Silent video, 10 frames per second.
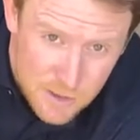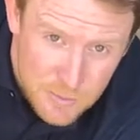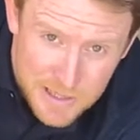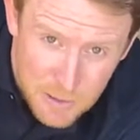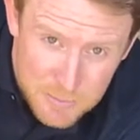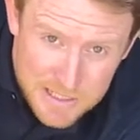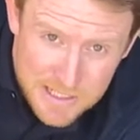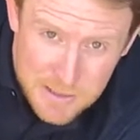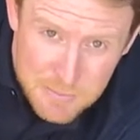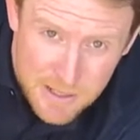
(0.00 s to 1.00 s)
without being
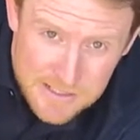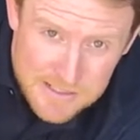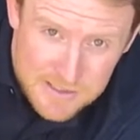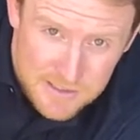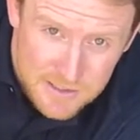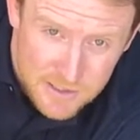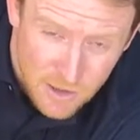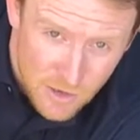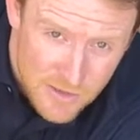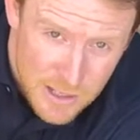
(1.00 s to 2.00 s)
impacted
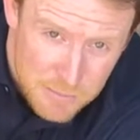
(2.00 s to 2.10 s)
on their